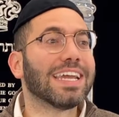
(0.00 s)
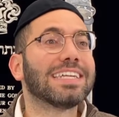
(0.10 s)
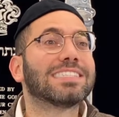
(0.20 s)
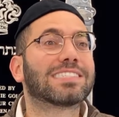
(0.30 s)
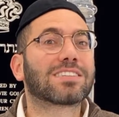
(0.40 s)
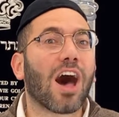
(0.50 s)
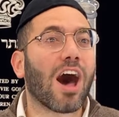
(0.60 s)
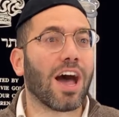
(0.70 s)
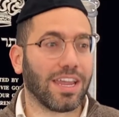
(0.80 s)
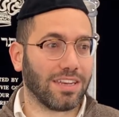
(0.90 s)

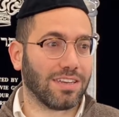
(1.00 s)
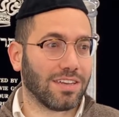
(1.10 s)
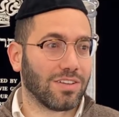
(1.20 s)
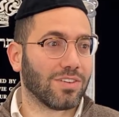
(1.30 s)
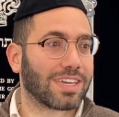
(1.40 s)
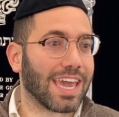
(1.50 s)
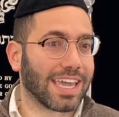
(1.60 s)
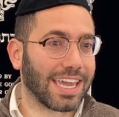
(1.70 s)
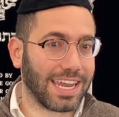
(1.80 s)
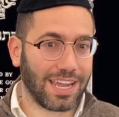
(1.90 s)
inside you
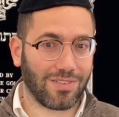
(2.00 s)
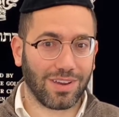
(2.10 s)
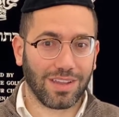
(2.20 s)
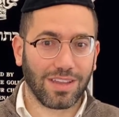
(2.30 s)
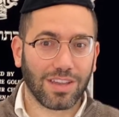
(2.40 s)
can't get angry.